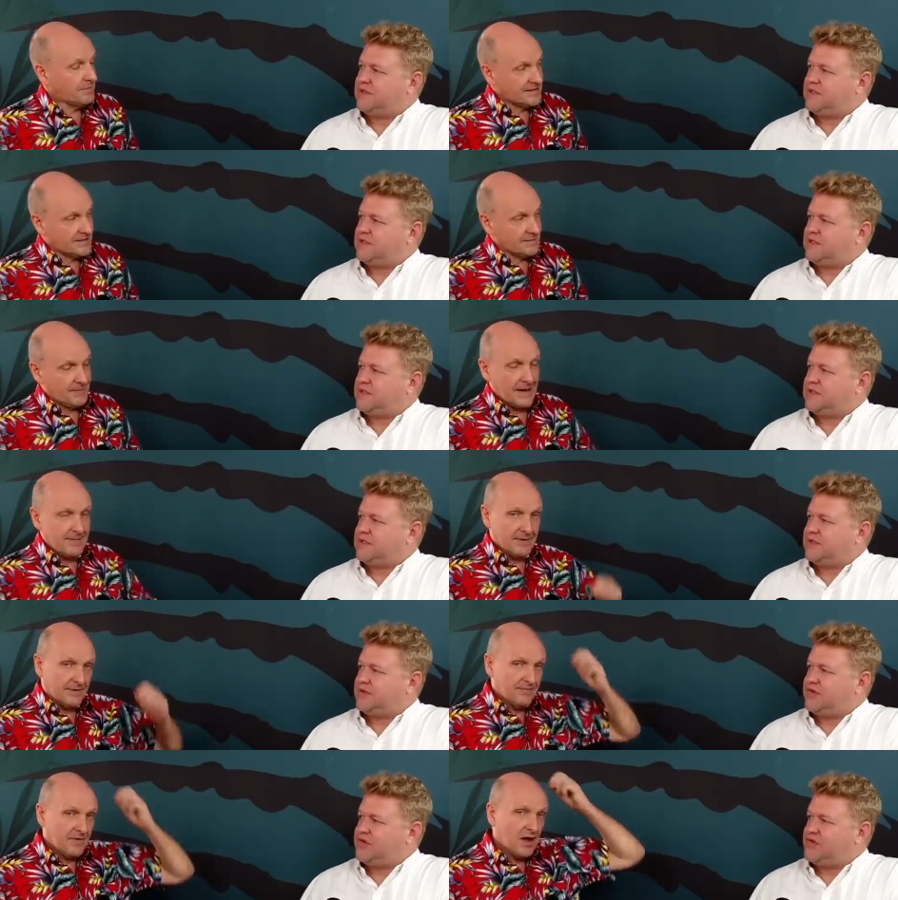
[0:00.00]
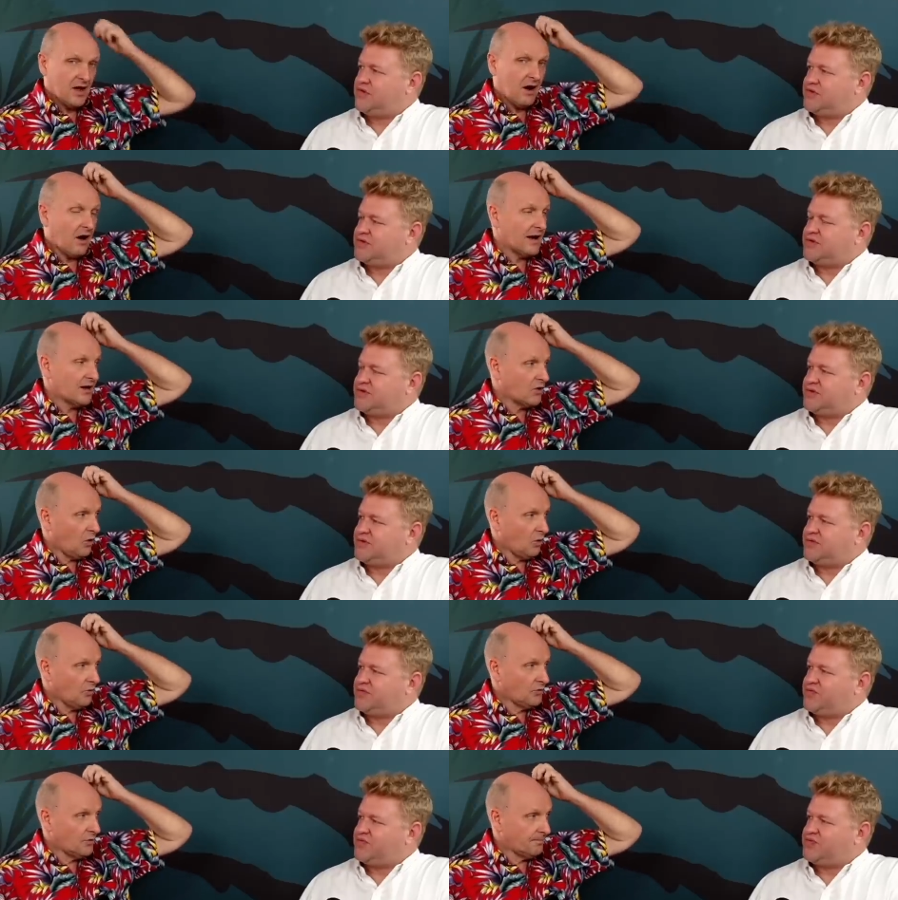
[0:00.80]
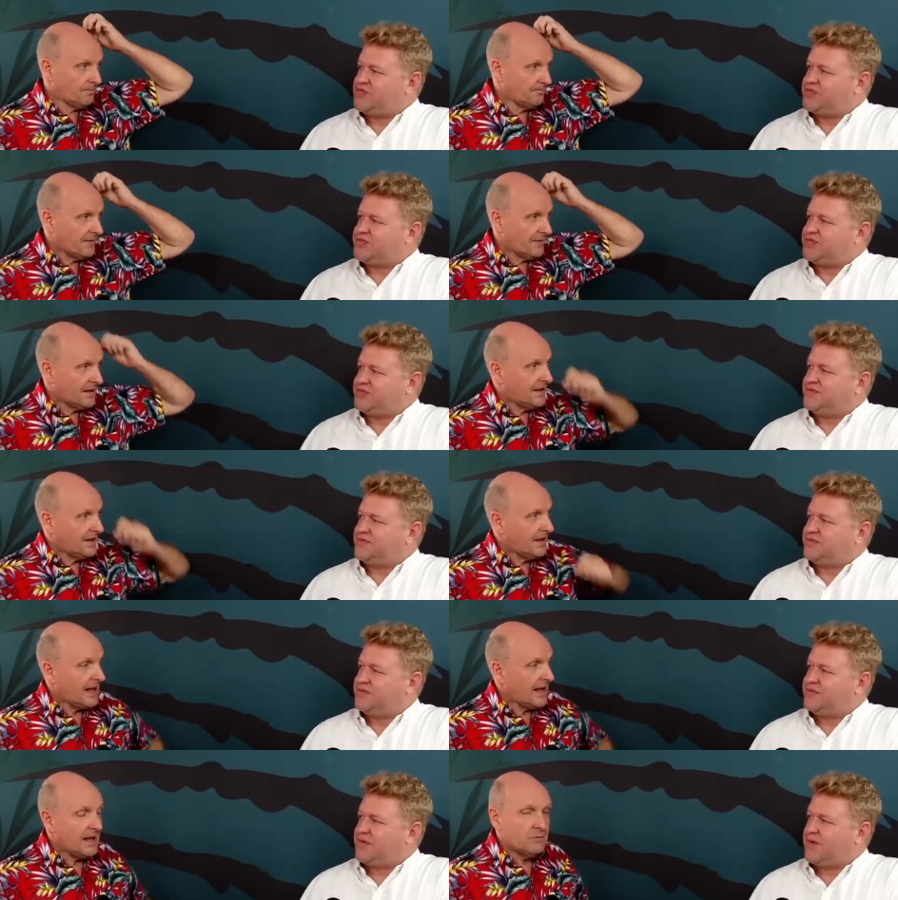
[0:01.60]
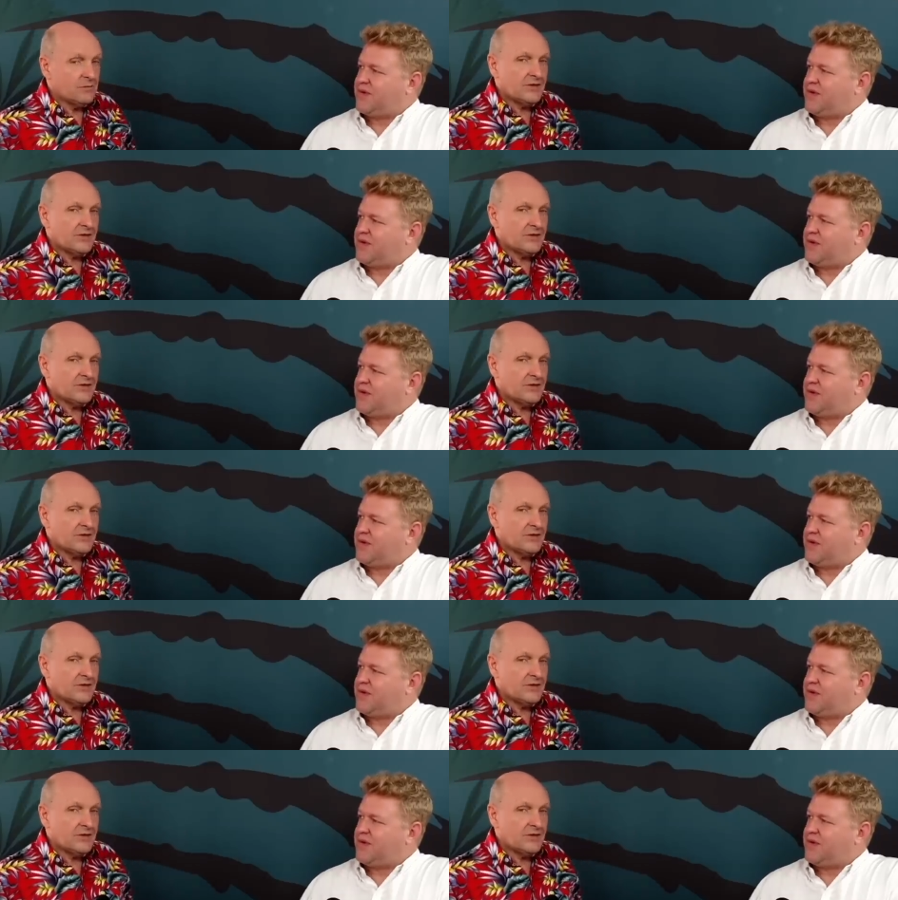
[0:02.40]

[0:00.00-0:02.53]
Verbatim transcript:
Speaker 1: that piece of paper. I called them, mm-hmm.